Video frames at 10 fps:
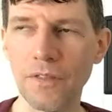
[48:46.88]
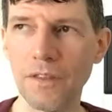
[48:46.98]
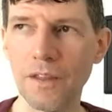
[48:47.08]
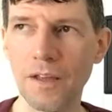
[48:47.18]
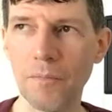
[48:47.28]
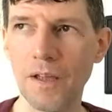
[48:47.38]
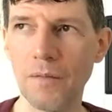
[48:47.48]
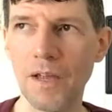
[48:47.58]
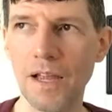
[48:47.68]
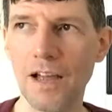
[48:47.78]
they
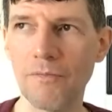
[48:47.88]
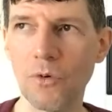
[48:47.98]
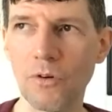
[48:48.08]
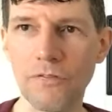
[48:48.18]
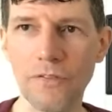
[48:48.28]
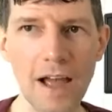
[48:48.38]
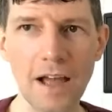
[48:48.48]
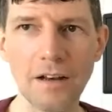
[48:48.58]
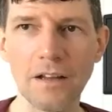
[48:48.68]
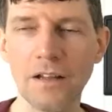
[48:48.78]
may have more
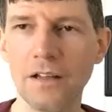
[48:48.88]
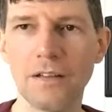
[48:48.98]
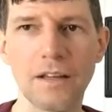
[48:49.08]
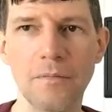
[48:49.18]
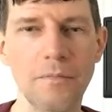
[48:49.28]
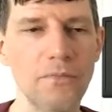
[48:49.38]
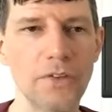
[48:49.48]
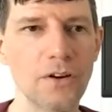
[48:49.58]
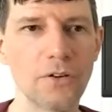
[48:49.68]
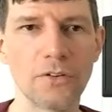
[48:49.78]
fat, they,
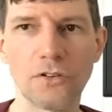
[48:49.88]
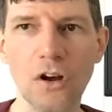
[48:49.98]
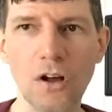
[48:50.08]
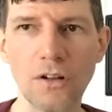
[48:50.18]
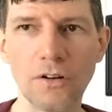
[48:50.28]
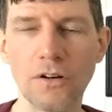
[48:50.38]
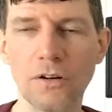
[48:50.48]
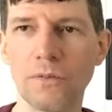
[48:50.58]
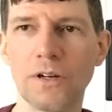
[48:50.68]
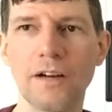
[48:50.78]
you know, they're
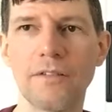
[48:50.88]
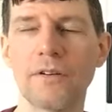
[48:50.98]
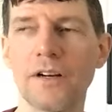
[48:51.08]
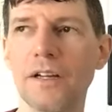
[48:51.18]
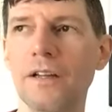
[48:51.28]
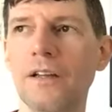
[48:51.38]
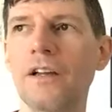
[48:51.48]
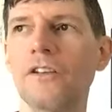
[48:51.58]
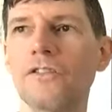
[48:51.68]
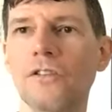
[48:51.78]
taller, whatever. Right.
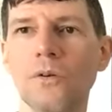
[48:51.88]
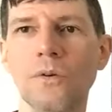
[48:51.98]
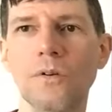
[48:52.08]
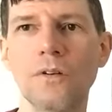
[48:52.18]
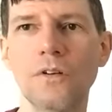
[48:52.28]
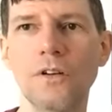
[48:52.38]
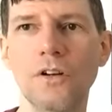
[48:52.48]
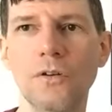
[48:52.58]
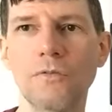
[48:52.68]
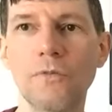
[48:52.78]
So,
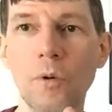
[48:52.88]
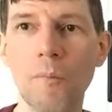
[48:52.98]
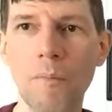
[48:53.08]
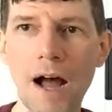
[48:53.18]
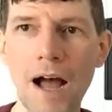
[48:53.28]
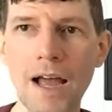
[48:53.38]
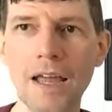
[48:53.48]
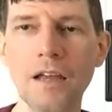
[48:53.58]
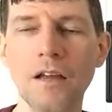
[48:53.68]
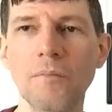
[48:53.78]
you know, for
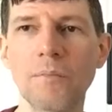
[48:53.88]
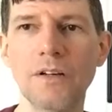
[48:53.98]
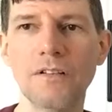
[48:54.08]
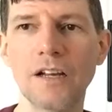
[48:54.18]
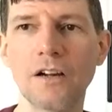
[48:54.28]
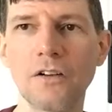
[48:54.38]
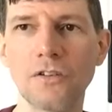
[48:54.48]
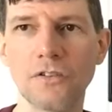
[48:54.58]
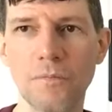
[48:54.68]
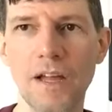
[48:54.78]
my
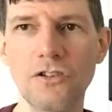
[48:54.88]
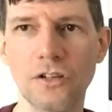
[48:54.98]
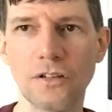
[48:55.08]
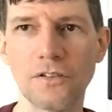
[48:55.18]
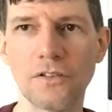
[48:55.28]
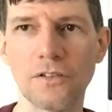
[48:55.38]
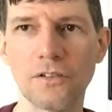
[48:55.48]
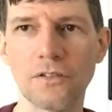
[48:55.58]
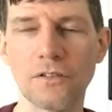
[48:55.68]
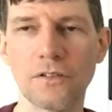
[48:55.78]
particular dimensions,
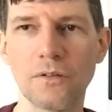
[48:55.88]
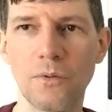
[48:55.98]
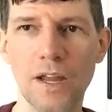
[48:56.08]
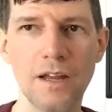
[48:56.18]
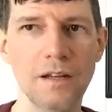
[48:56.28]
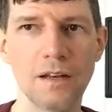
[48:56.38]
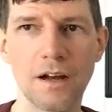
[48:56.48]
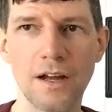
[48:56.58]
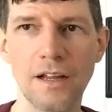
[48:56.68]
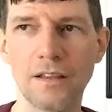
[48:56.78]
weight and
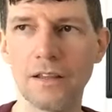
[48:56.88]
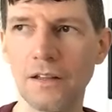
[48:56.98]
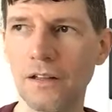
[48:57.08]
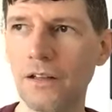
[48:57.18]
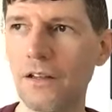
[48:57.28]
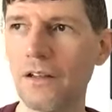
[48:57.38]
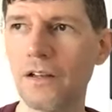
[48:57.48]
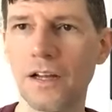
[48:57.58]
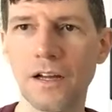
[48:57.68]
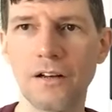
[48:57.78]
height and,
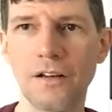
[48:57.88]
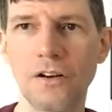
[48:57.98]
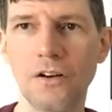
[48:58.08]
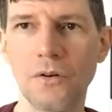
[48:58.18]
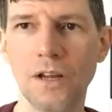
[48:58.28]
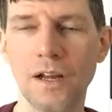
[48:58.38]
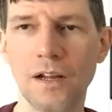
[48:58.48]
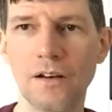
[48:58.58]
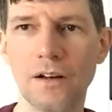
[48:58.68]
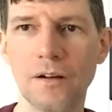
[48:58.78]
and, you know,
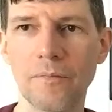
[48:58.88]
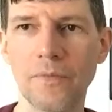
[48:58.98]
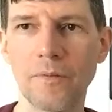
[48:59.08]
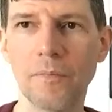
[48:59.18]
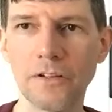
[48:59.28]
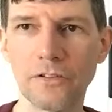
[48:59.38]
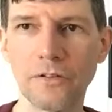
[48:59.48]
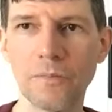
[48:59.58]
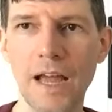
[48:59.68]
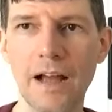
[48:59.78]
and um,
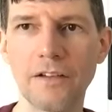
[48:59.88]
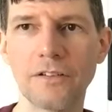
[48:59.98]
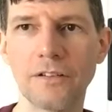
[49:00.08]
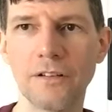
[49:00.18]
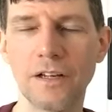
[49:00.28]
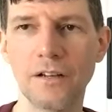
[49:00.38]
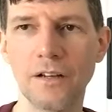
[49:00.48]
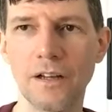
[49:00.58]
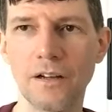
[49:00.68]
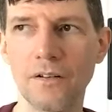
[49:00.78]
muscle mass and,
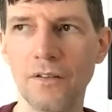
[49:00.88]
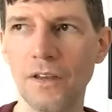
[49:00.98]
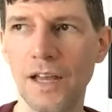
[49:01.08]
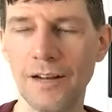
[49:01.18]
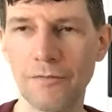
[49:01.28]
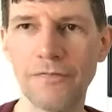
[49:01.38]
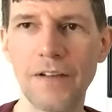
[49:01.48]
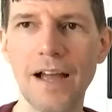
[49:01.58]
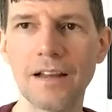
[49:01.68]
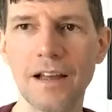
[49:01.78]
and, and, and
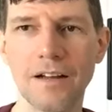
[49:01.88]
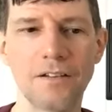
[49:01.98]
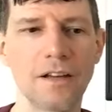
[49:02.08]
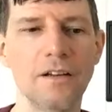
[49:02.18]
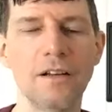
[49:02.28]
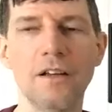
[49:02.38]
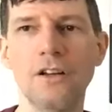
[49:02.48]
fat content,